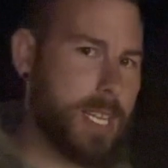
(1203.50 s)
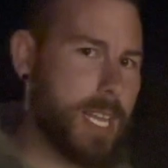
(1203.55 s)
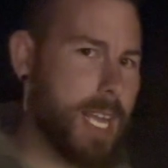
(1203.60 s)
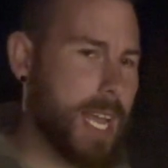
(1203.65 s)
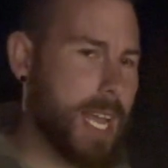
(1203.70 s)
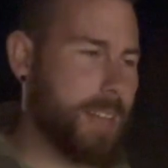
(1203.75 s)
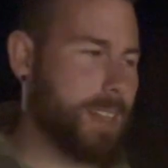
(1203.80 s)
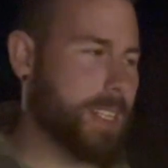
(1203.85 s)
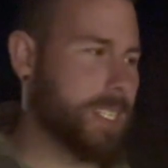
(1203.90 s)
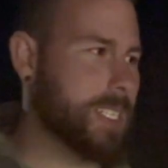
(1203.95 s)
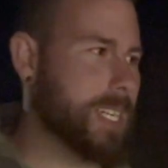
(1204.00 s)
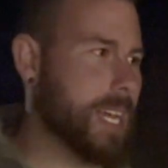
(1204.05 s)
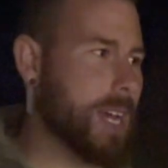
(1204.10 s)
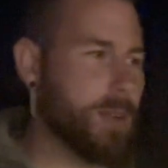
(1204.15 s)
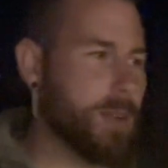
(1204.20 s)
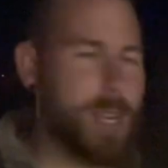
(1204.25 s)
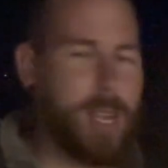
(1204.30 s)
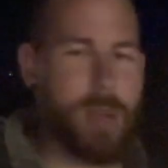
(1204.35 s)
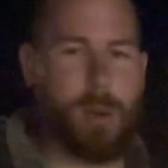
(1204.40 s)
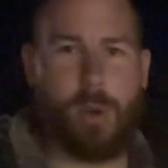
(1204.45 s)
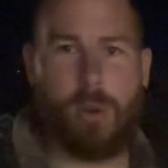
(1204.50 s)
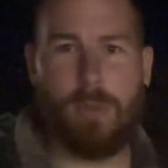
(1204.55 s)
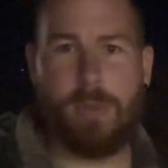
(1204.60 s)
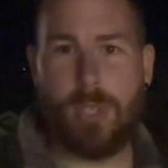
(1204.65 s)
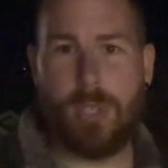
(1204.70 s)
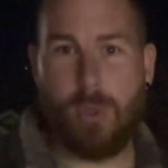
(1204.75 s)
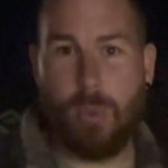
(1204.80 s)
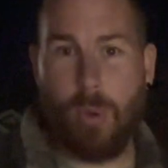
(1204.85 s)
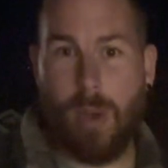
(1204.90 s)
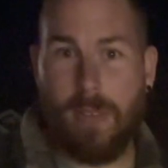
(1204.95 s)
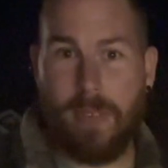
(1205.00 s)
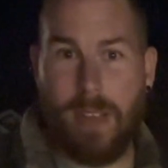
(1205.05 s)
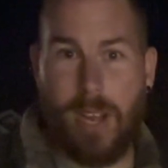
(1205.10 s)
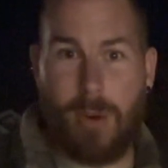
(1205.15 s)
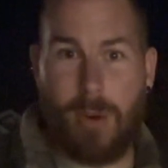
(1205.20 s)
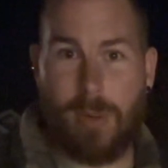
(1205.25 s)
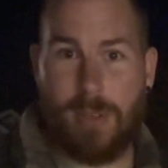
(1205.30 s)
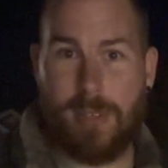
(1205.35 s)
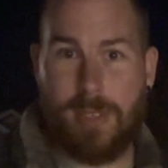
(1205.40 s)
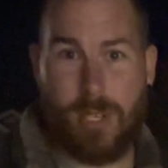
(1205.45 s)
had this out now over 12
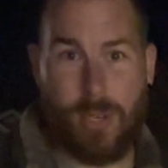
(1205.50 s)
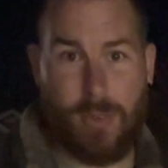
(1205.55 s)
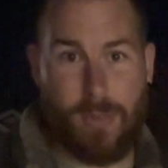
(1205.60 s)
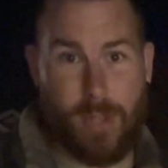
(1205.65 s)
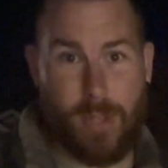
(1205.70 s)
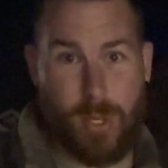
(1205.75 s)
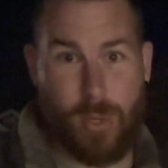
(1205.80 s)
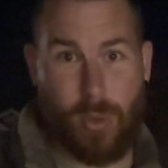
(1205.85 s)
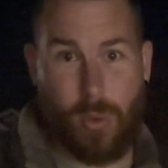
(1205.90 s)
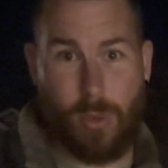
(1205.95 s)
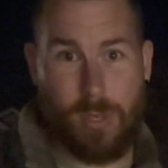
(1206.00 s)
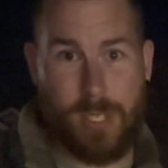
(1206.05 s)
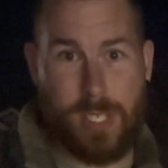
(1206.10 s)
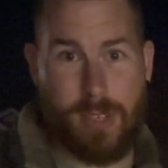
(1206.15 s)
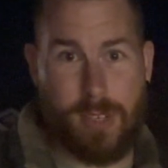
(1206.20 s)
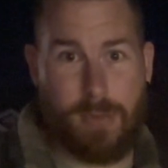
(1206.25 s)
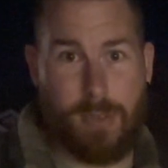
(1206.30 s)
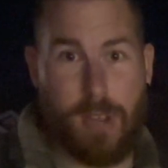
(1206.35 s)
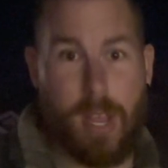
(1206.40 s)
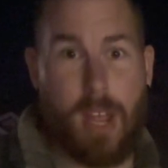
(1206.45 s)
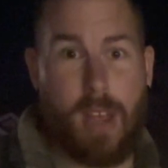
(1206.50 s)
hours over the course of